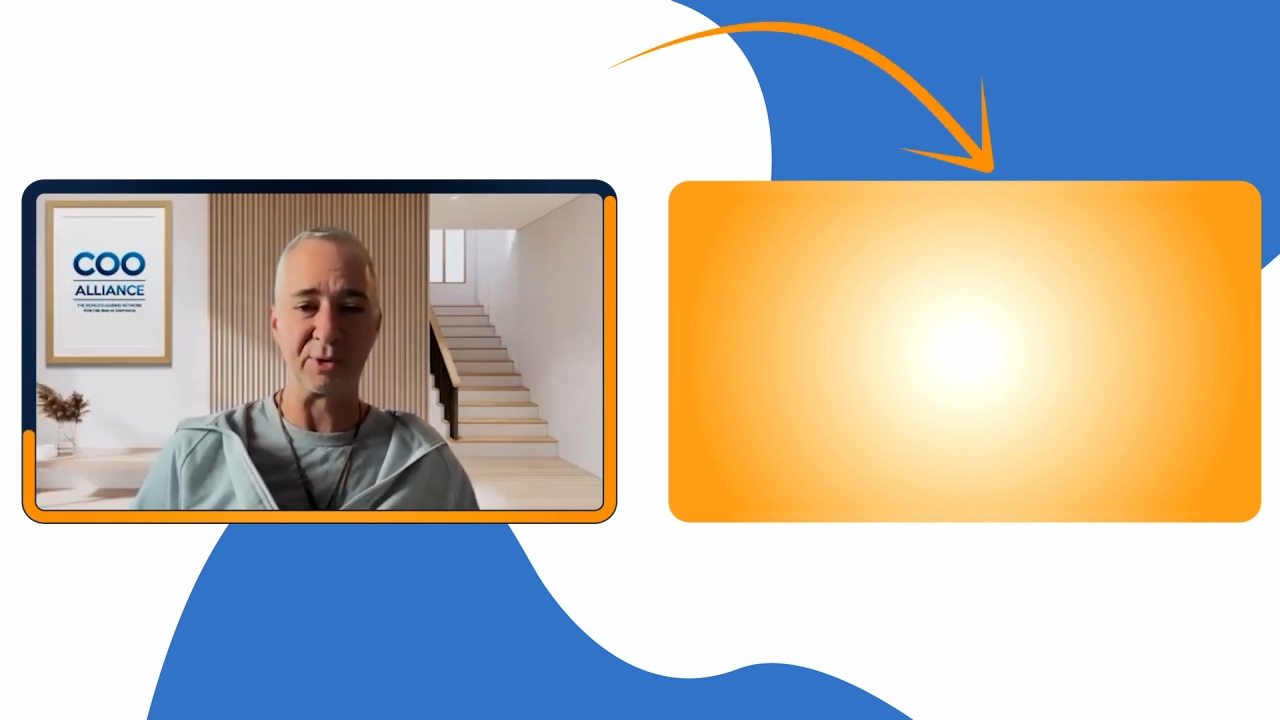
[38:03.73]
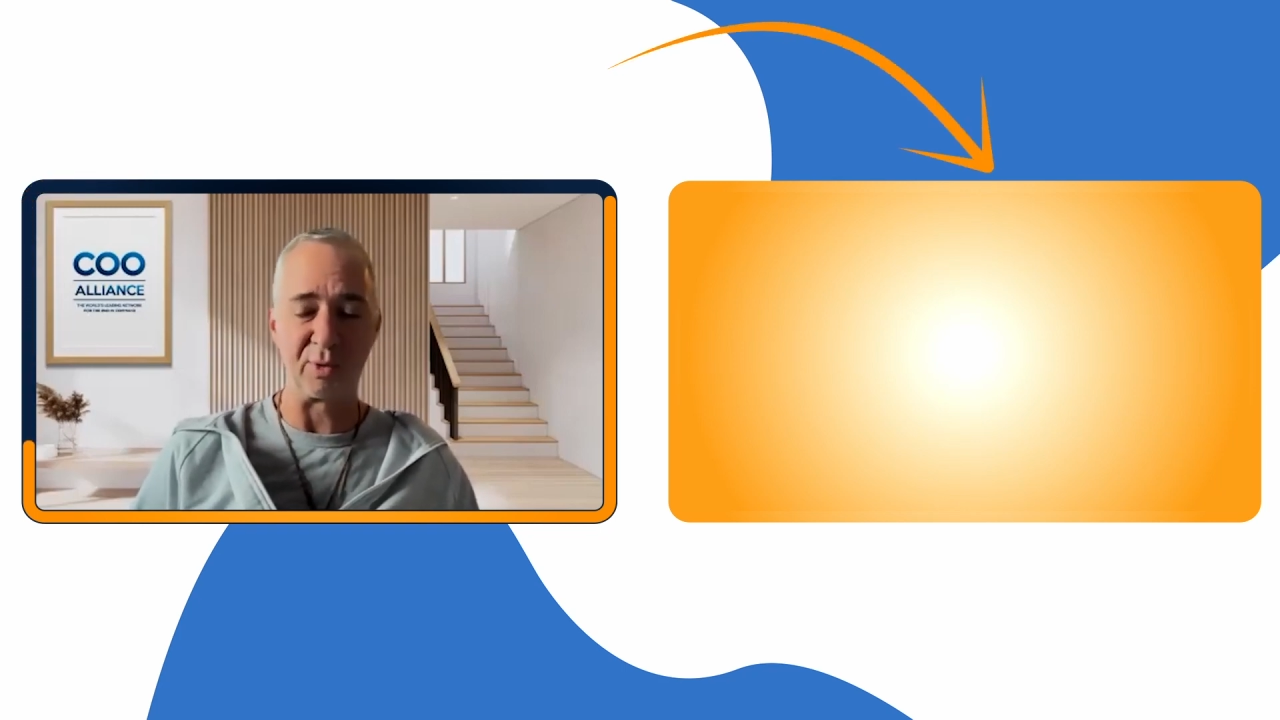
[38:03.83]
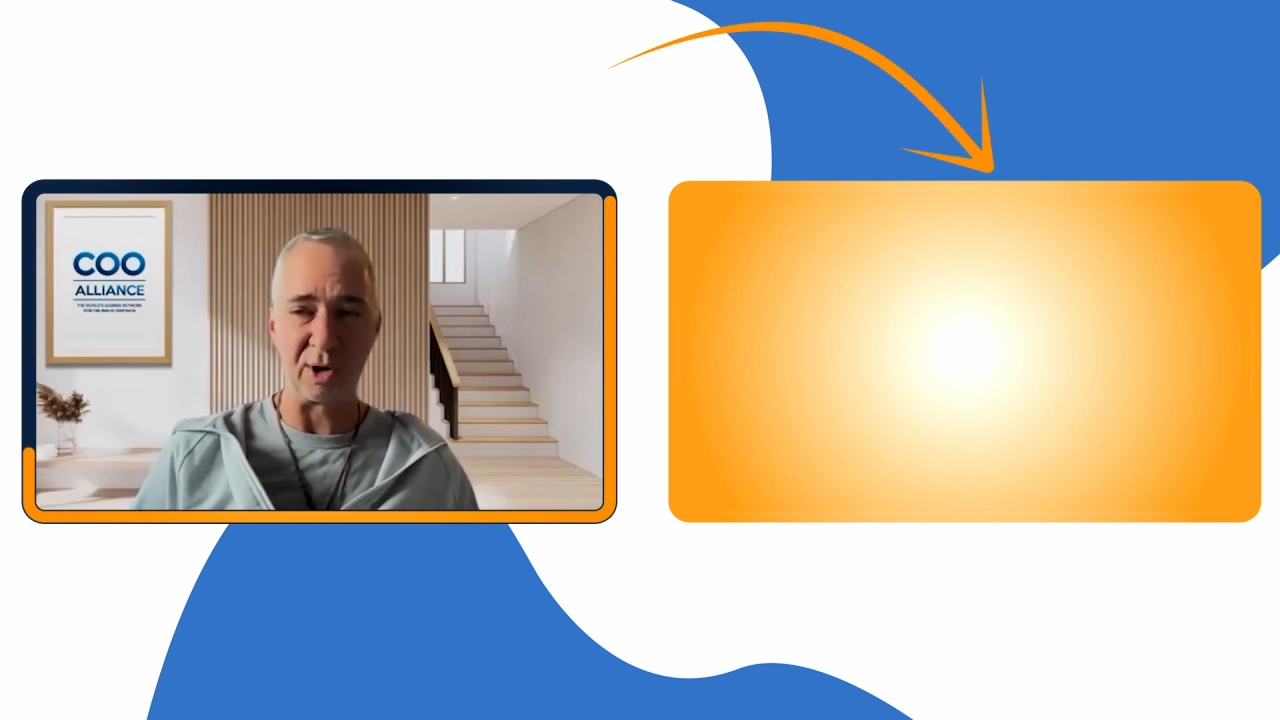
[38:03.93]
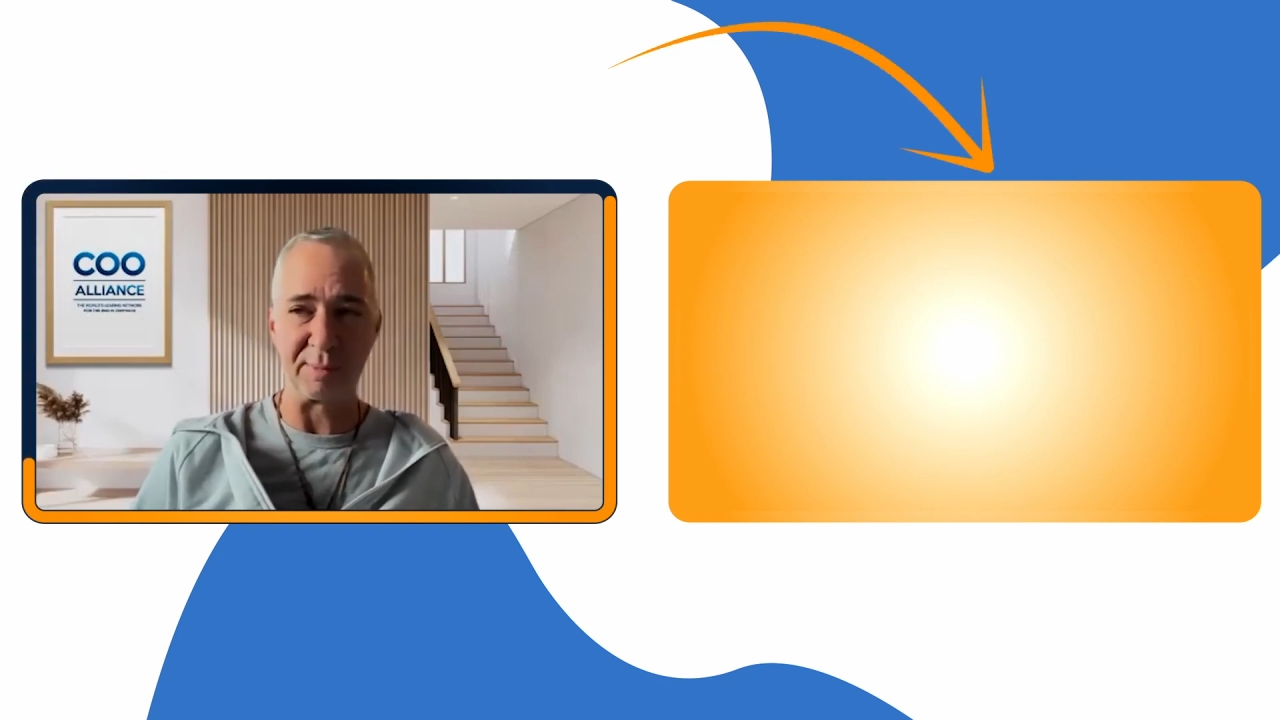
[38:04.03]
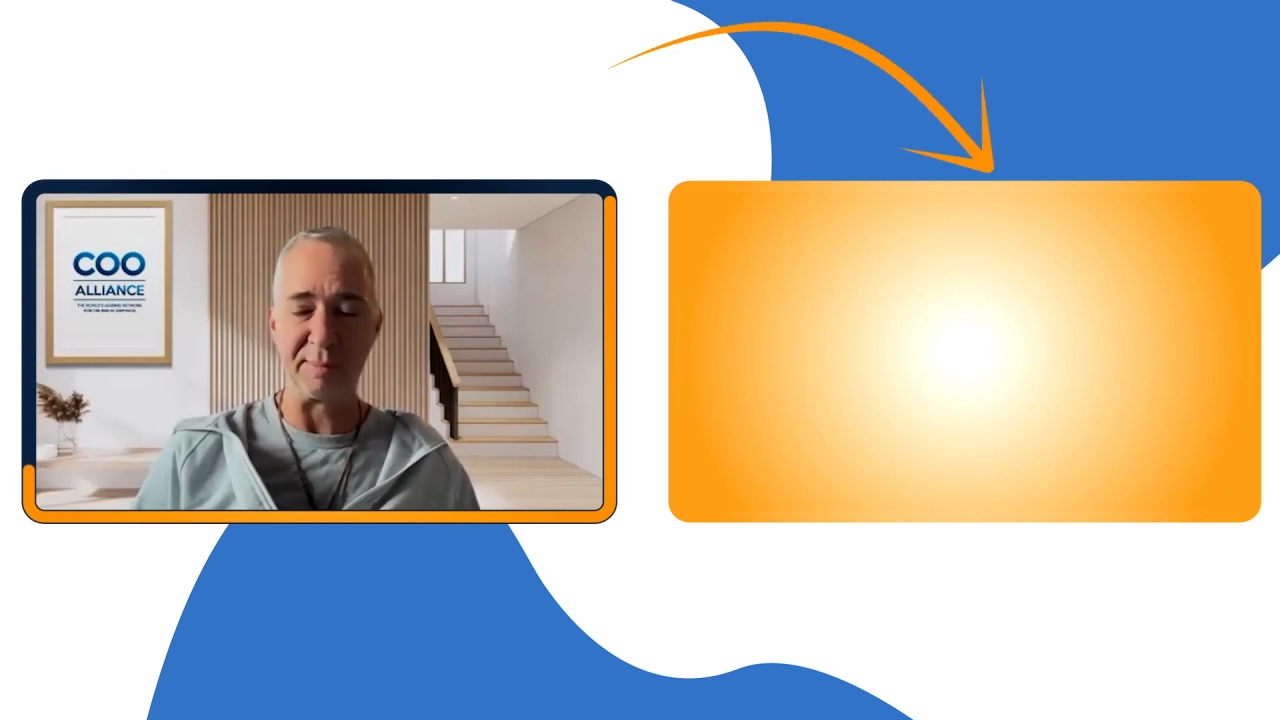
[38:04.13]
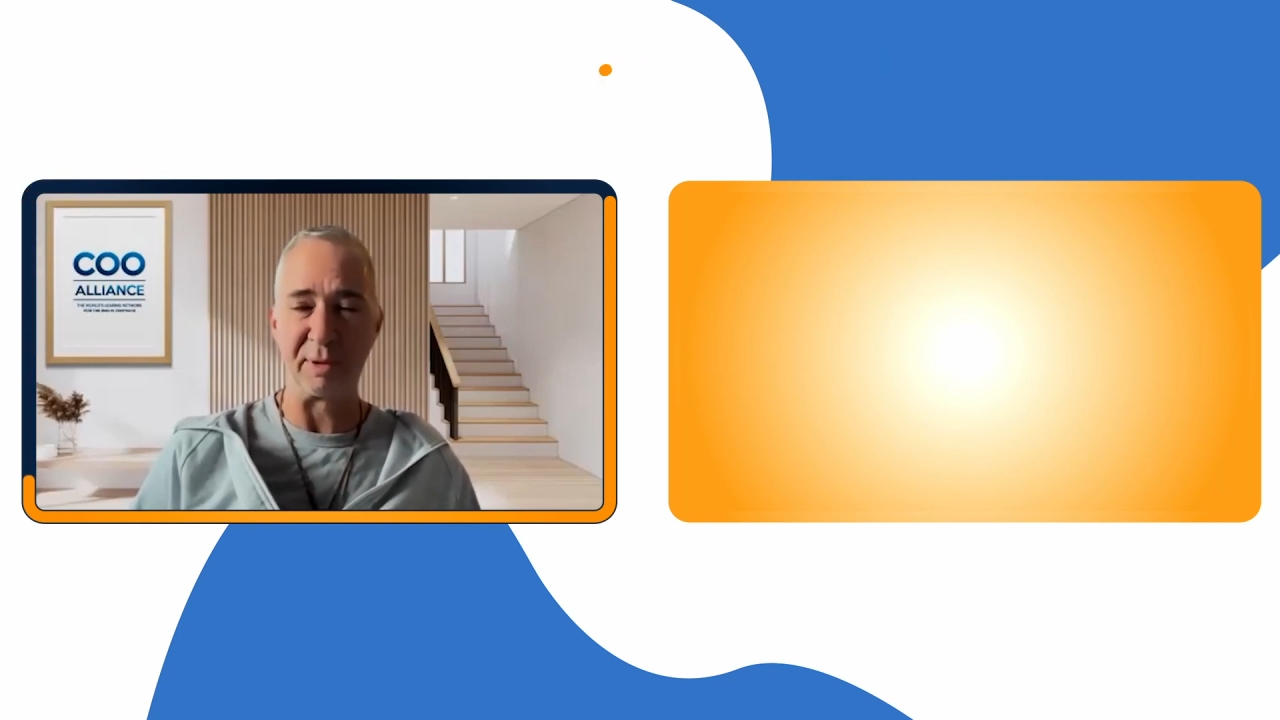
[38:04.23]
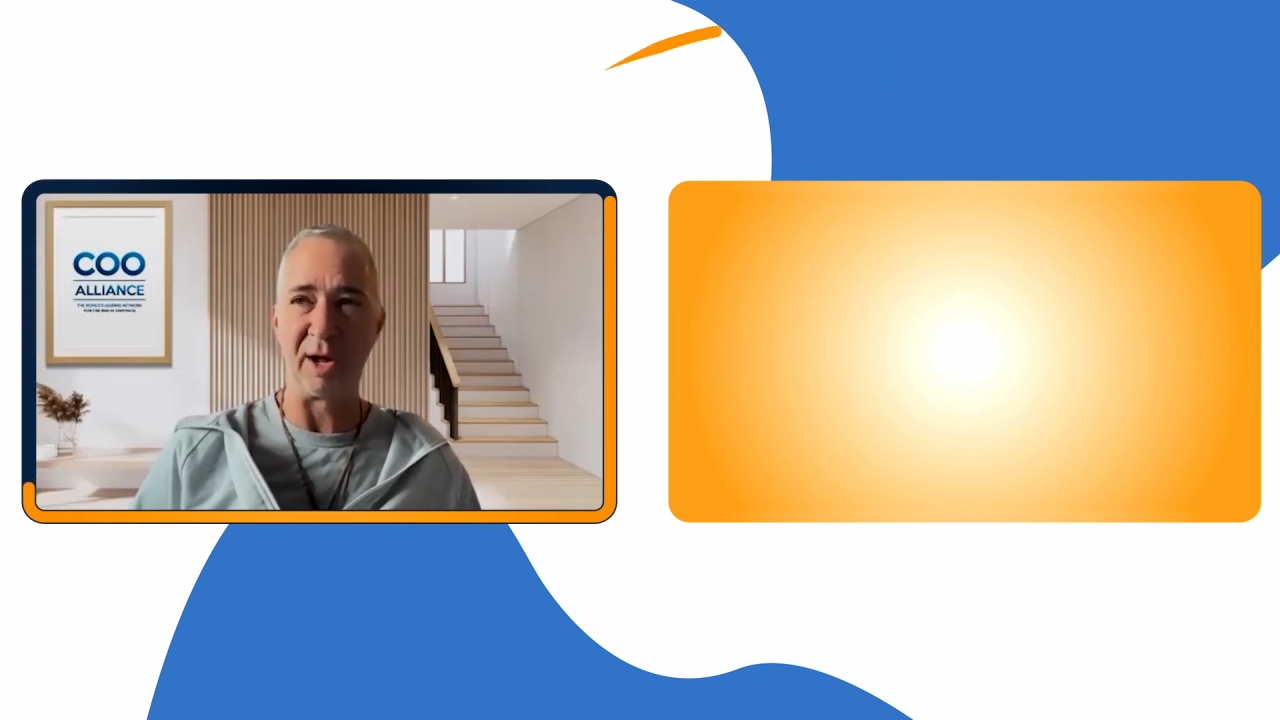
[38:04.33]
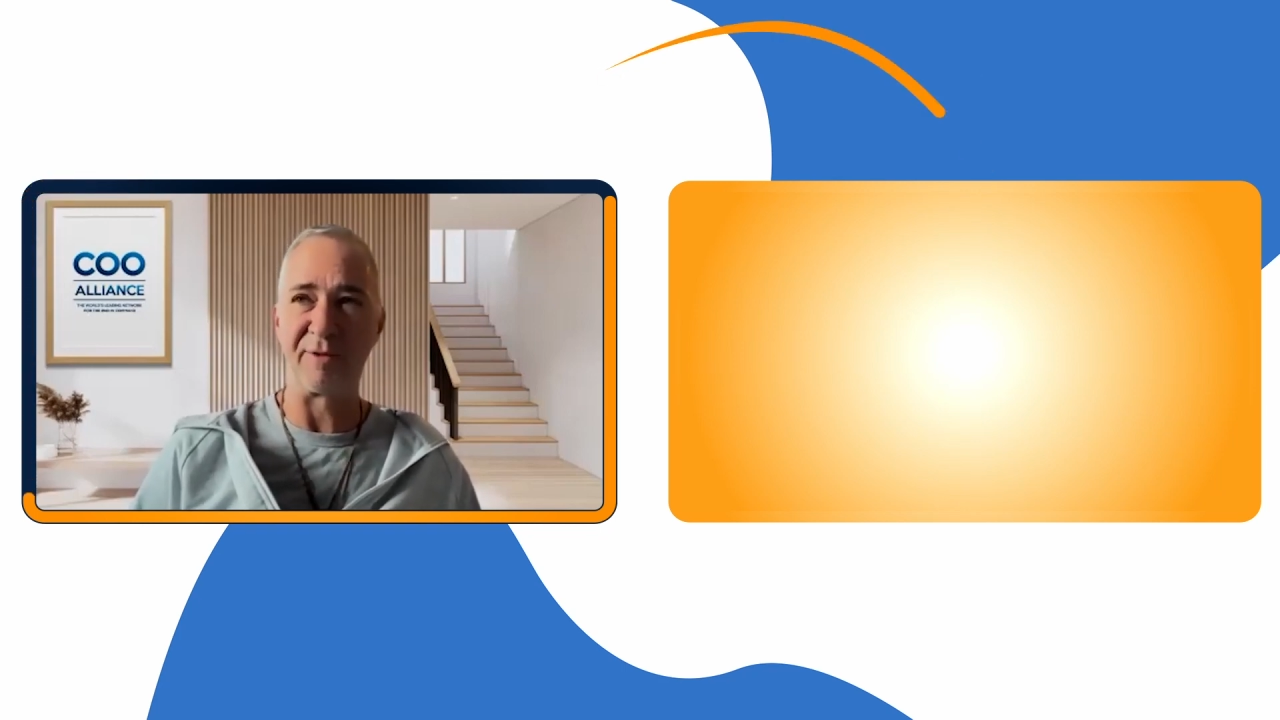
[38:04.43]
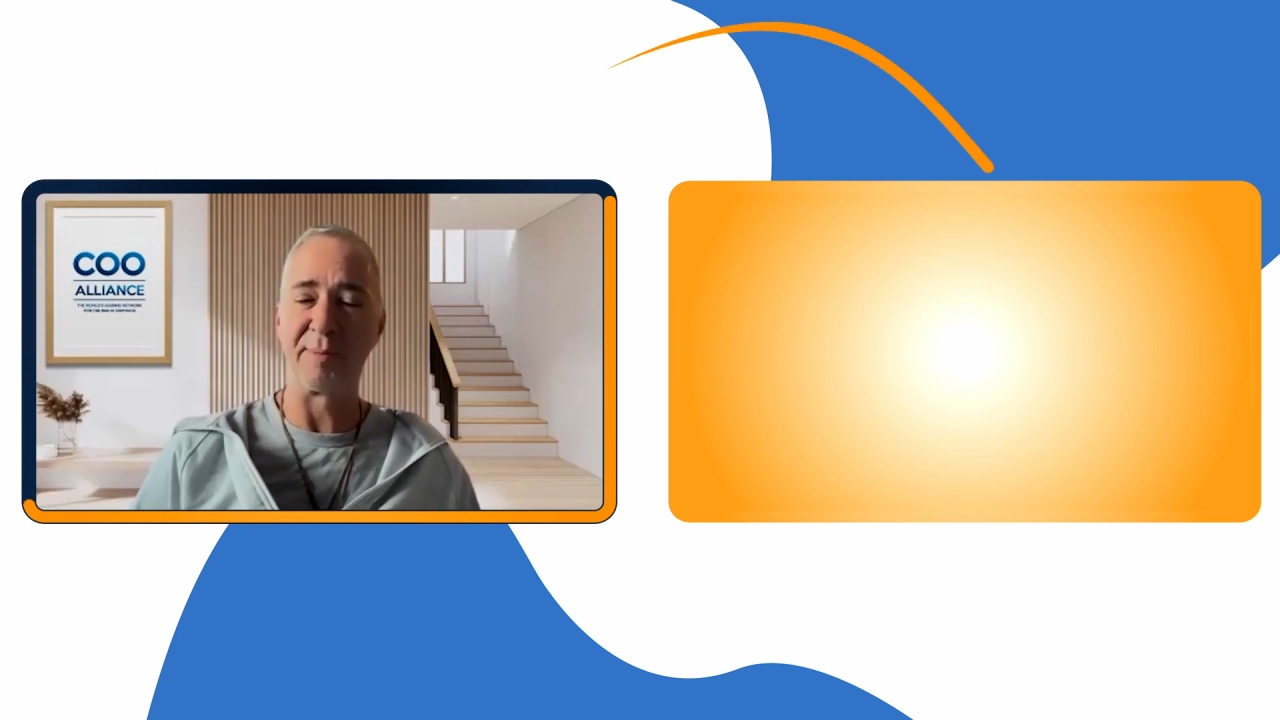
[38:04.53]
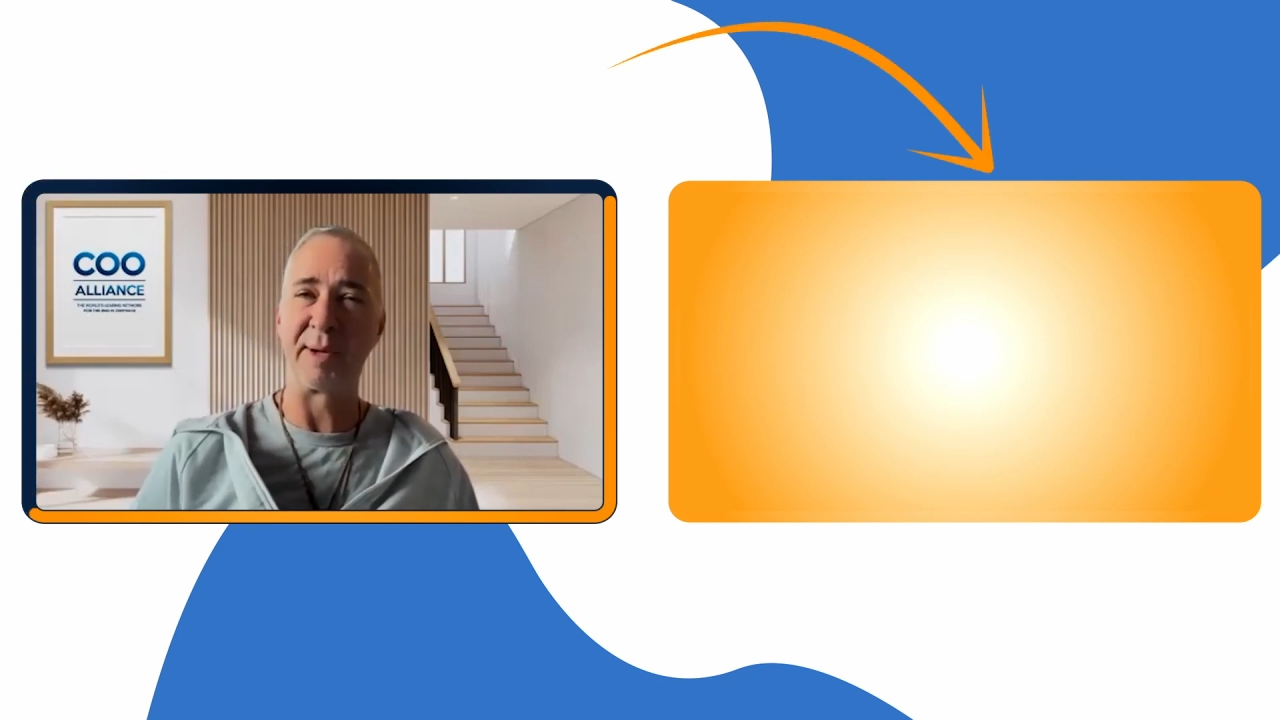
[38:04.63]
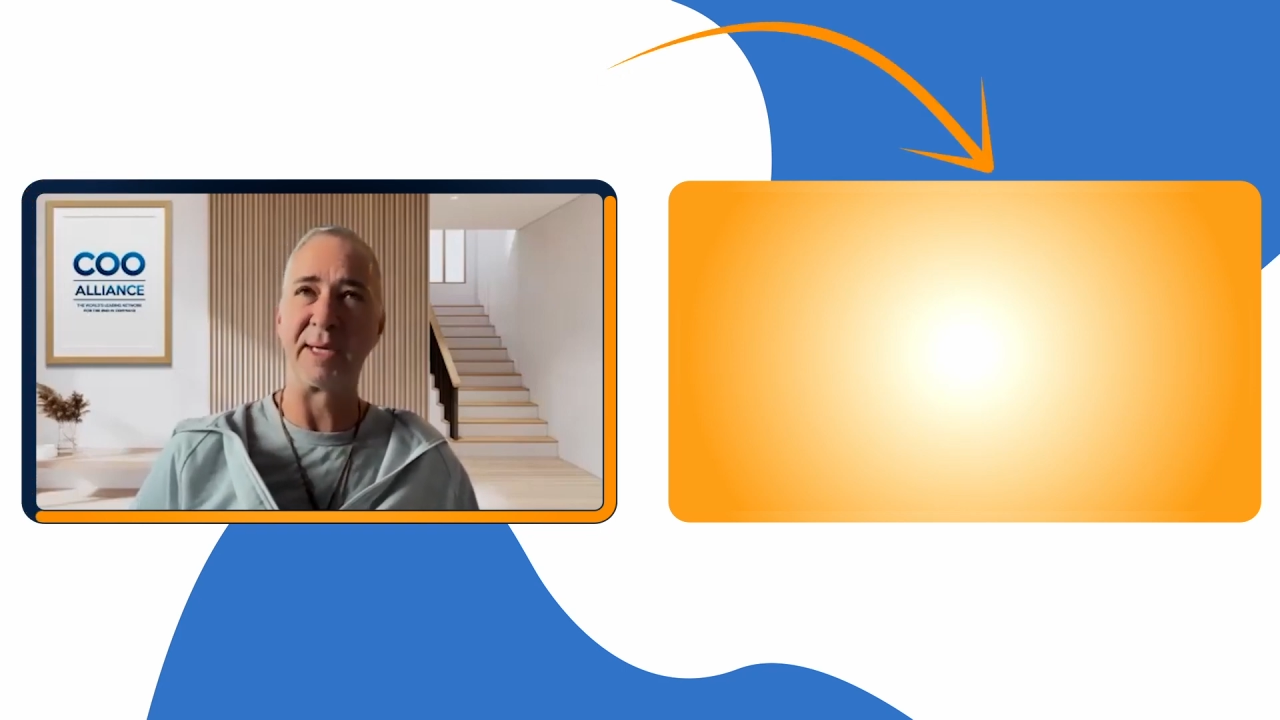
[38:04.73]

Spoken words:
the wrong people off the